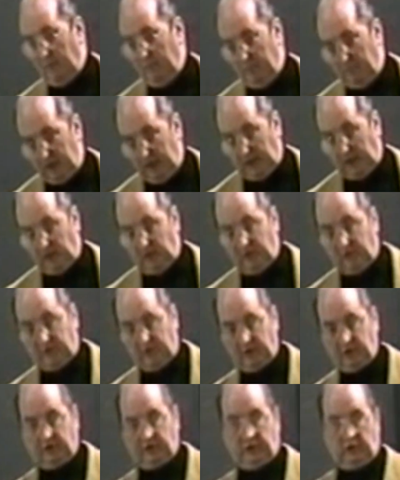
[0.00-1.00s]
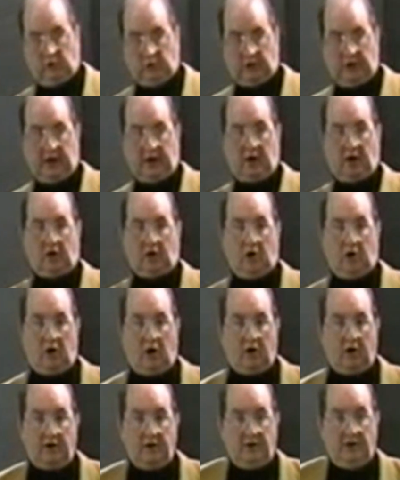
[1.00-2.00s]
means is to take a
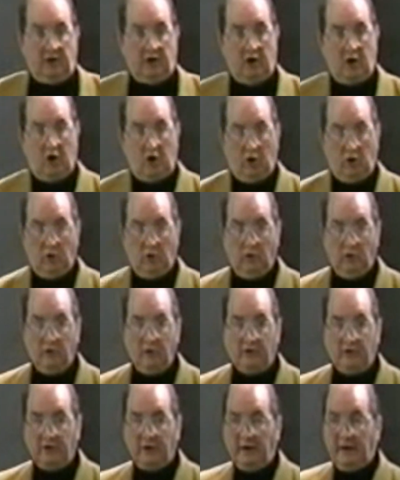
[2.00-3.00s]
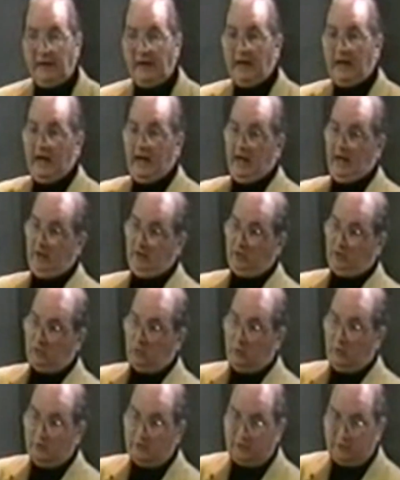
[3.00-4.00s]
garden hose and
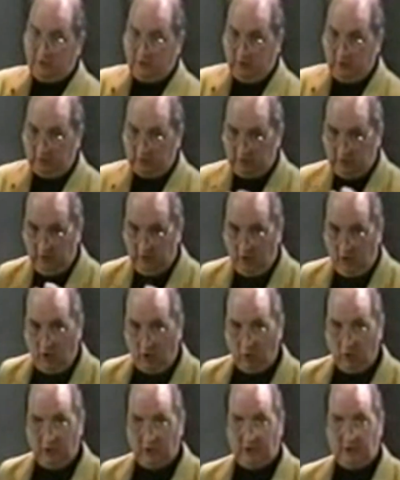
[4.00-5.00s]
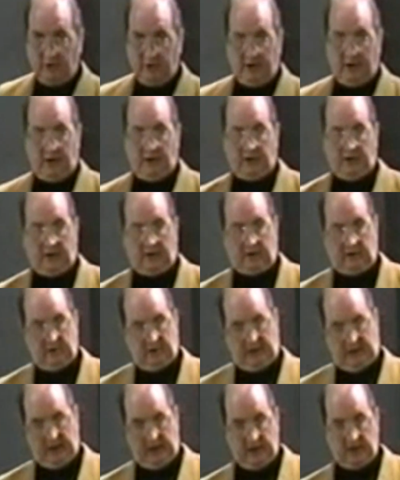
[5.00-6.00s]
hold
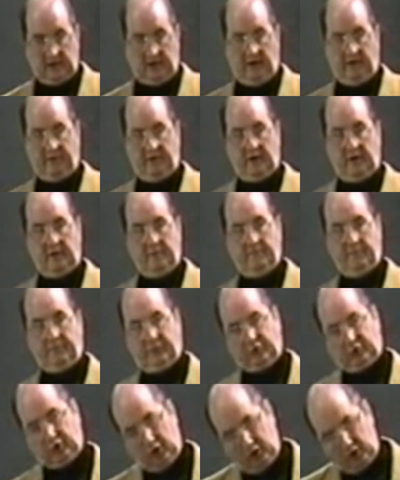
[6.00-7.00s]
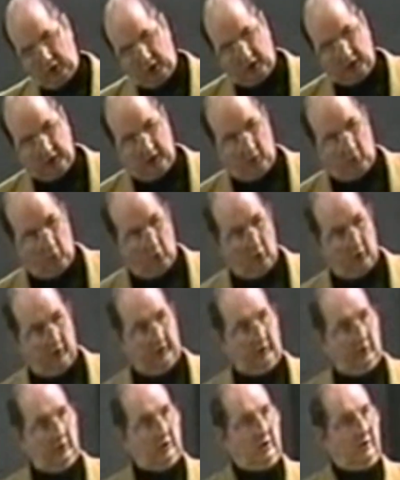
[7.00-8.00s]
the end of it, turn on the
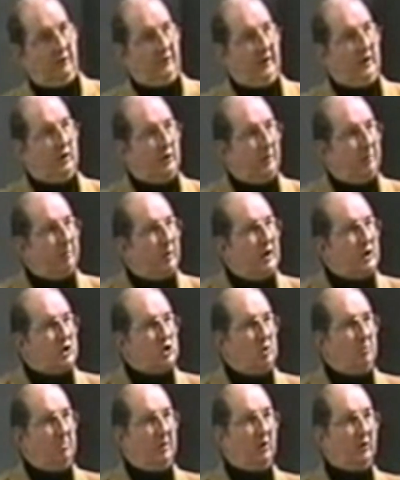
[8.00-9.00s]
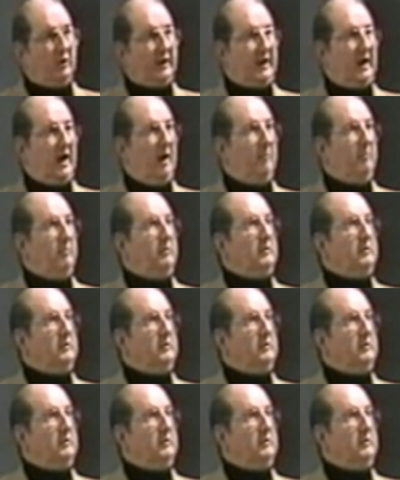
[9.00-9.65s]
water, and you feel the pressure building up.